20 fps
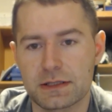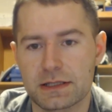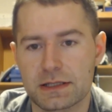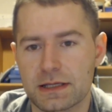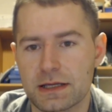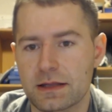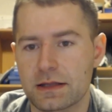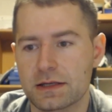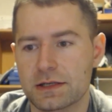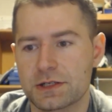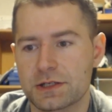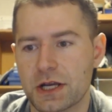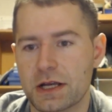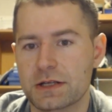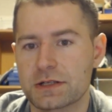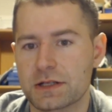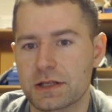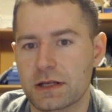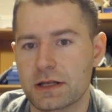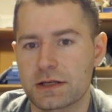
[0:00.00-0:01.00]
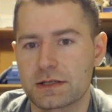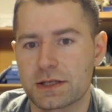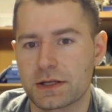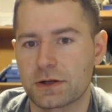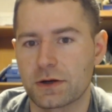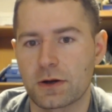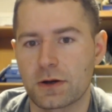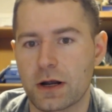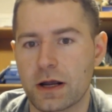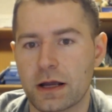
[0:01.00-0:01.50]
to see this change that is
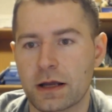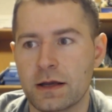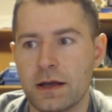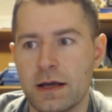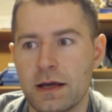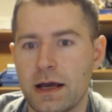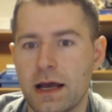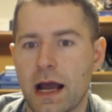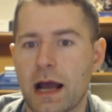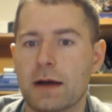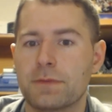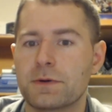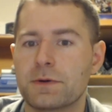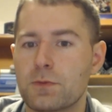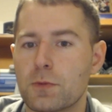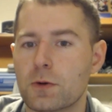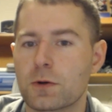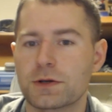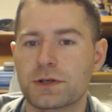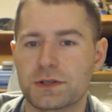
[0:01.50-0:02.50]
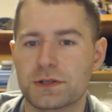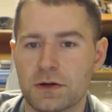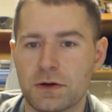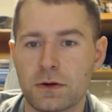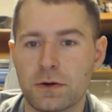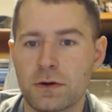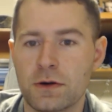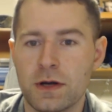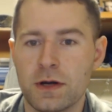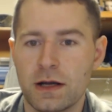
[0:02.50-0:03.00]
occurring happen more
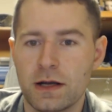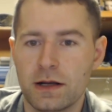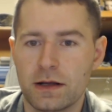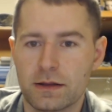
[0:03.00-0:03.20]
so